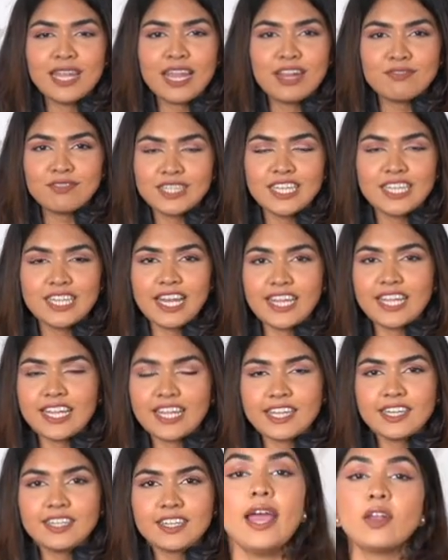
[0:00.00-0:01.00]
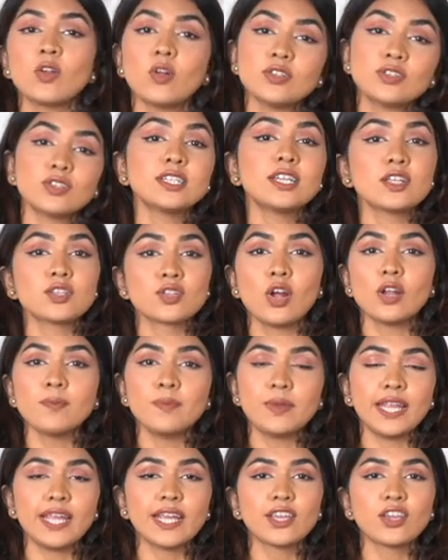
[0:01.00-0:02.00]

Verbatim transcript: I really like it and also it does not break